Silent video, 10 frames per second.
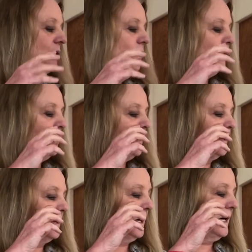
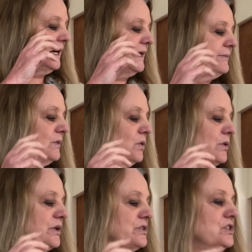Or
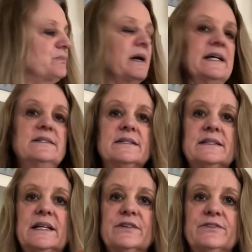orange spice is
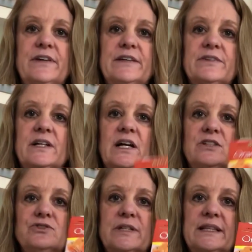another favorite. I'll
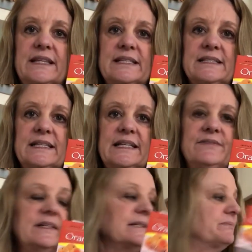drink these in the
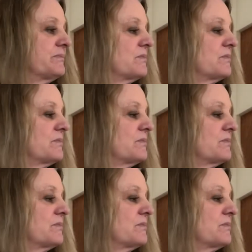evening.